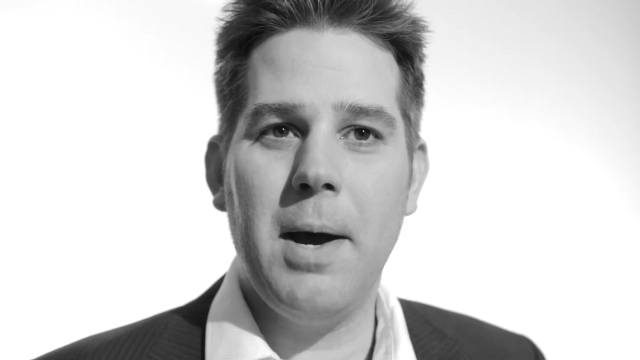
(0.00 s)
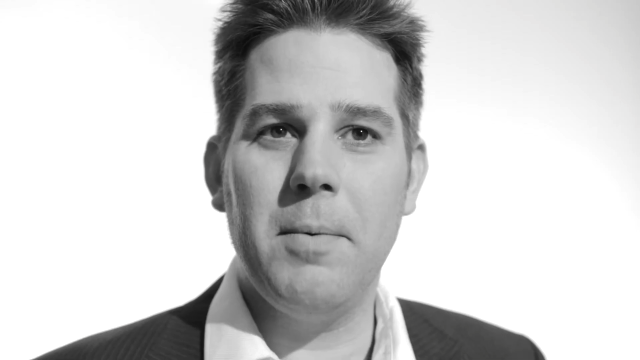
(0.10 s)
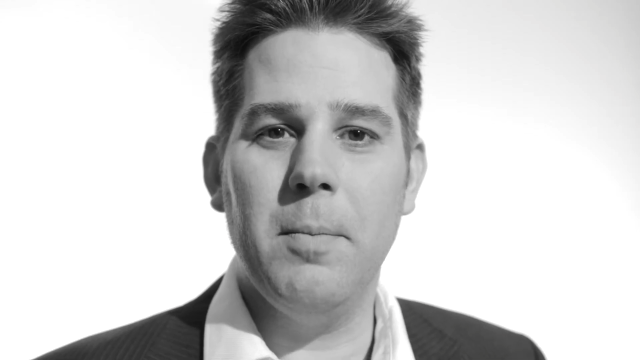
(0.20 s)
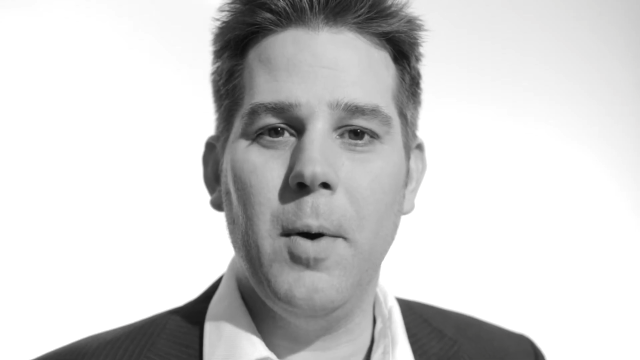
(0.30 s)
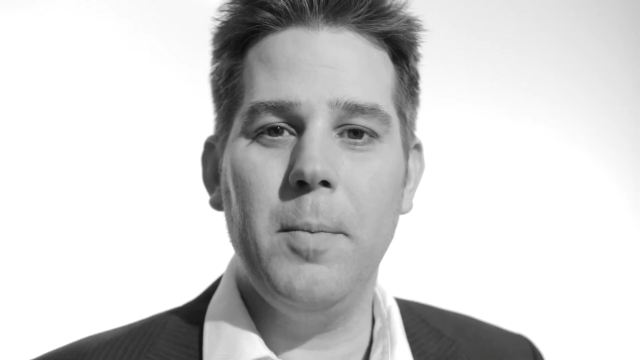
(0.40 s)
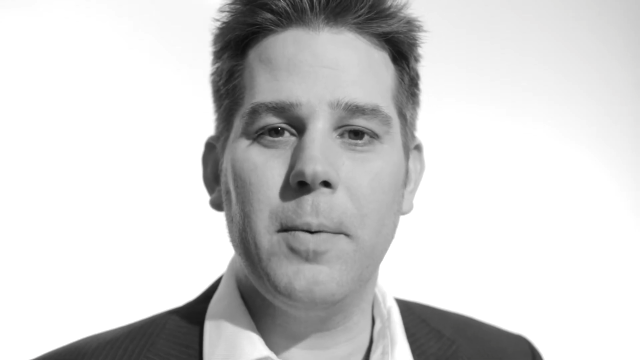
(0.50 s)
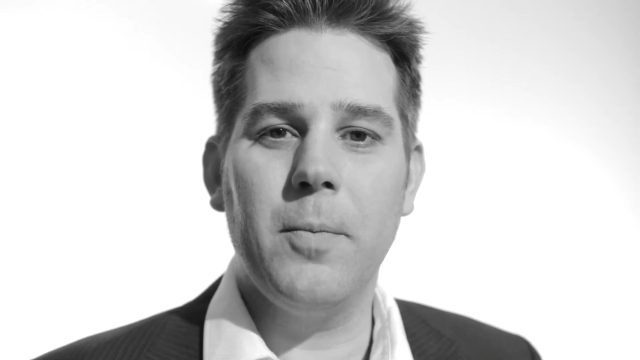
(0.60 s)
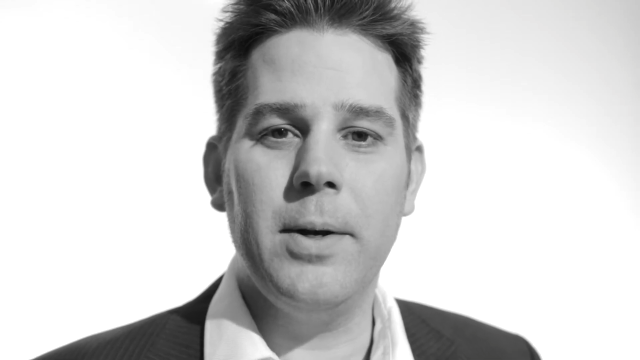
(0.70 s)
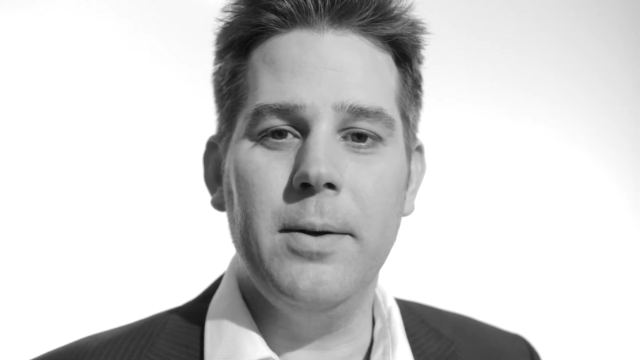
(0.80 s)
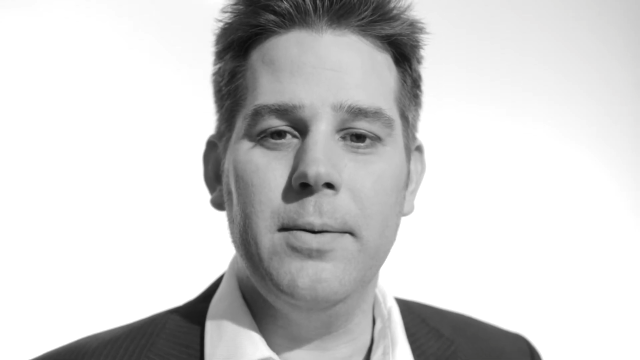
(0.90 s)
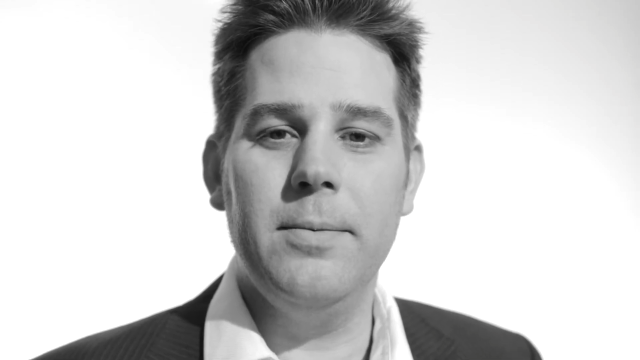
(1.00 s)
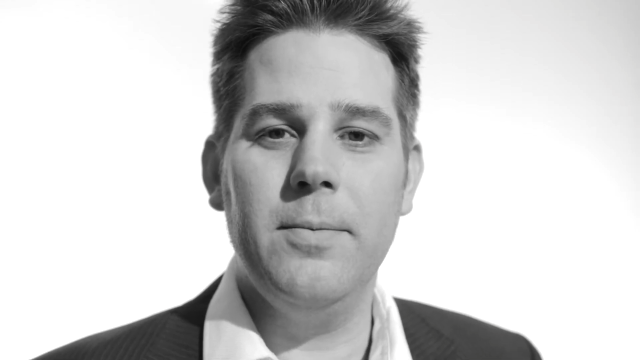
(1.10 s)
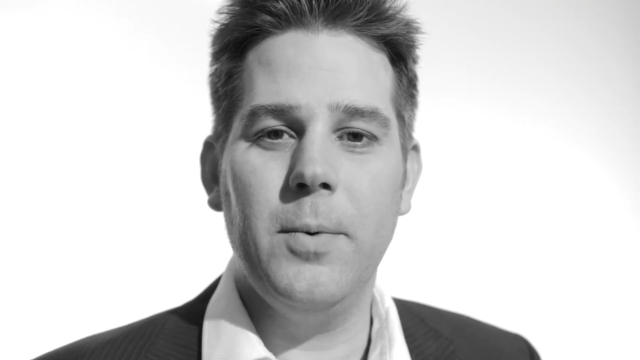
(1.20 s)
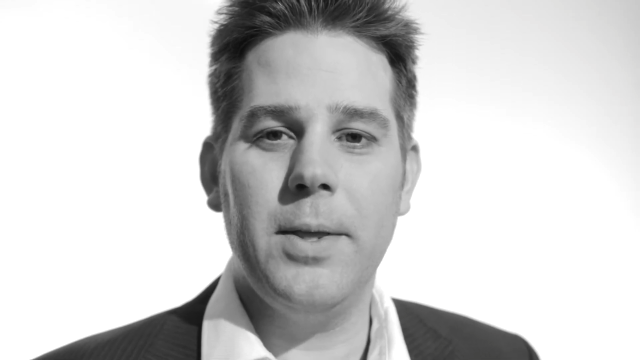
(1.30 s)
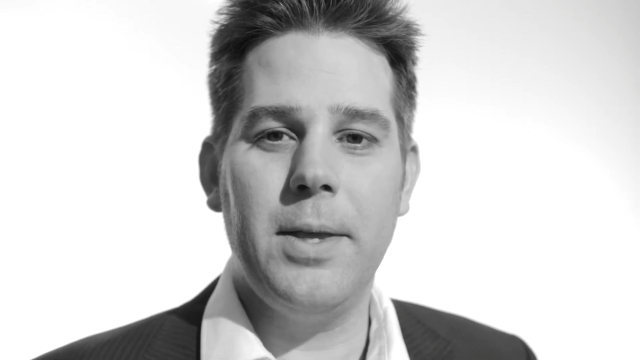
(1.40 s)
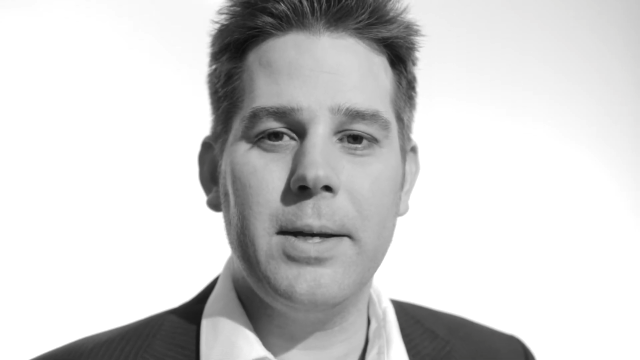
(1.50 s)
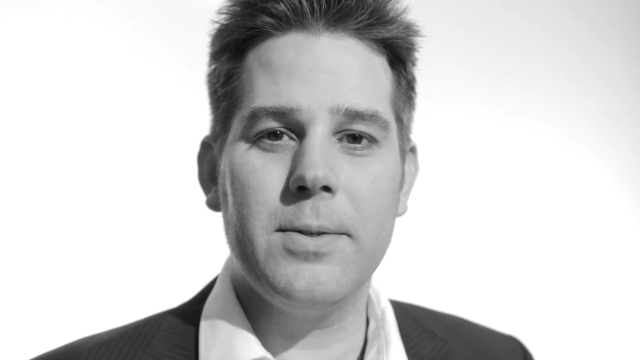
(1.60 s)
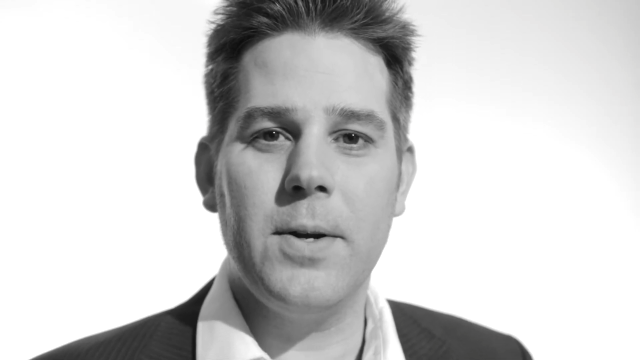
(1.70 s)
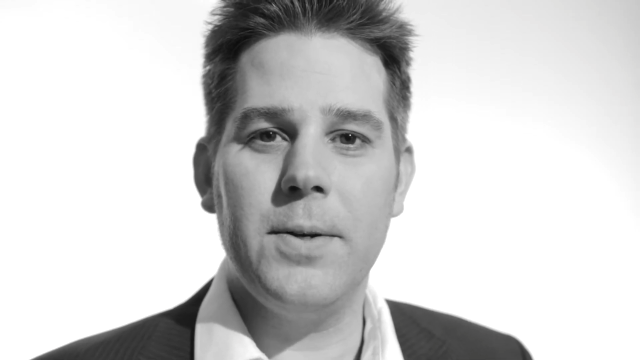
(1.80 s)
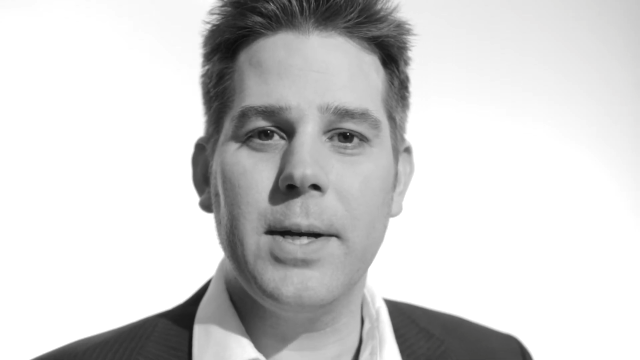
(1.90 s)
probably the moment when things
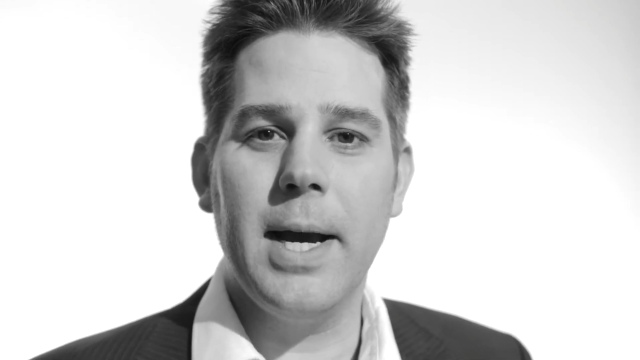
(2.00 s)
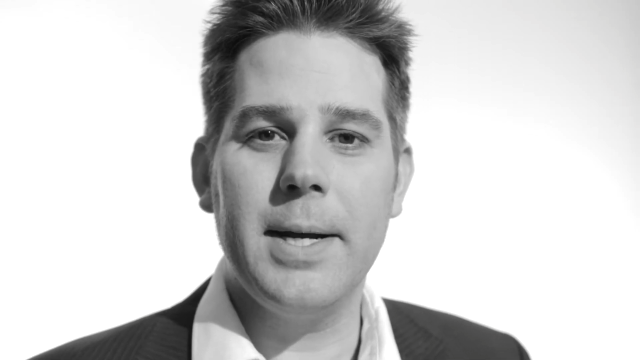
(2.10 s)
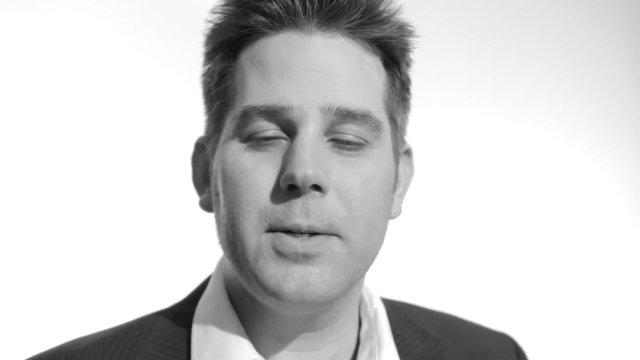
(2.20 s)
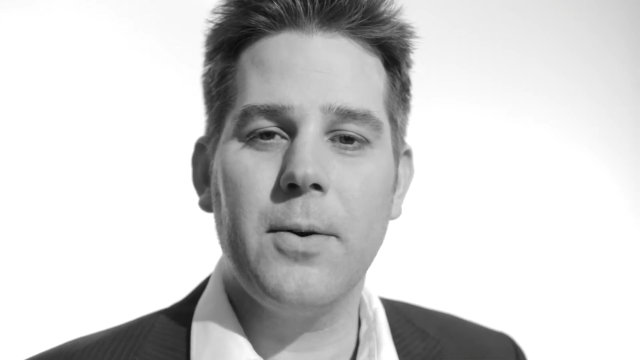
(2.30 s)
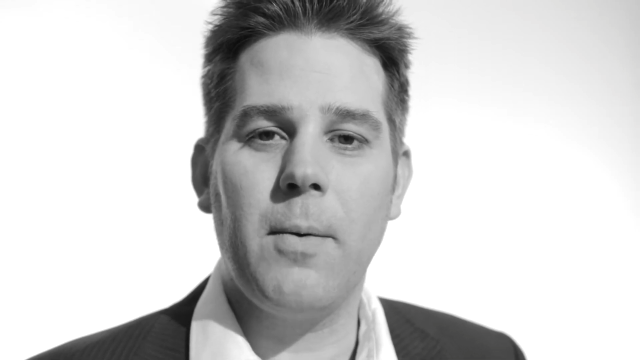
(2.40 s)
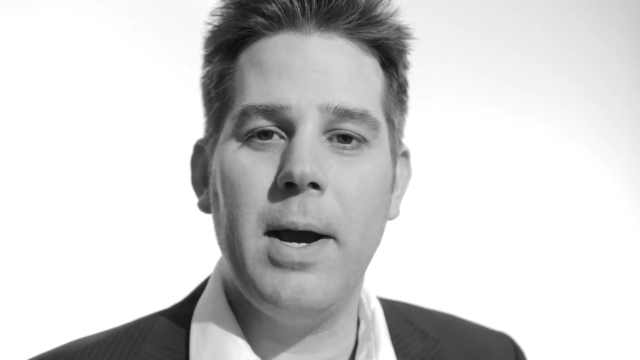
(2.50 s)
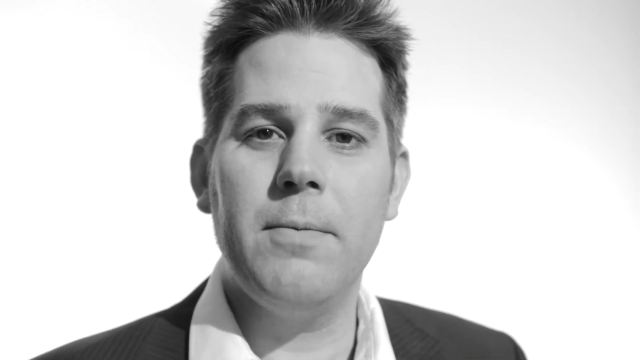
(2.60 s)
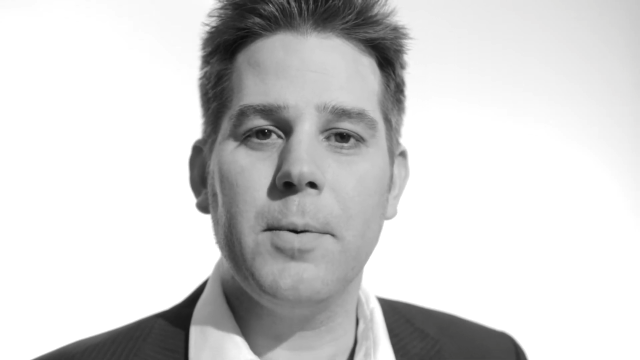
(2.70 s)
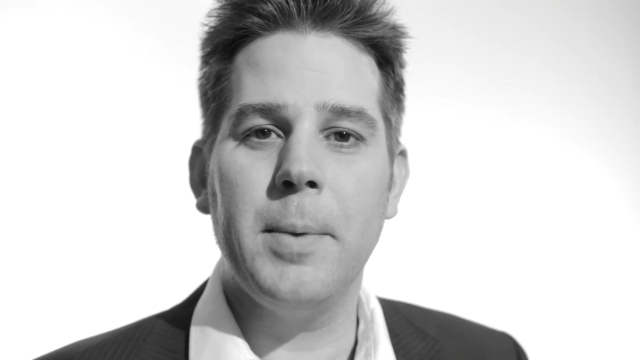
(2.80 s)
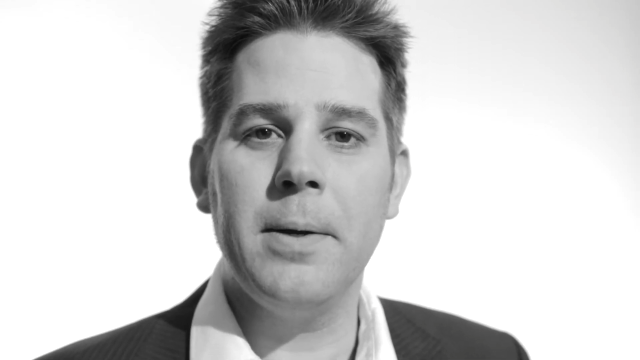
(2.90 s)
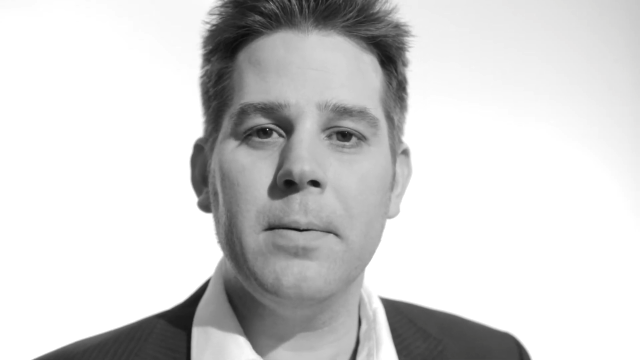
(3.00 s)
started to kind of turn around for me.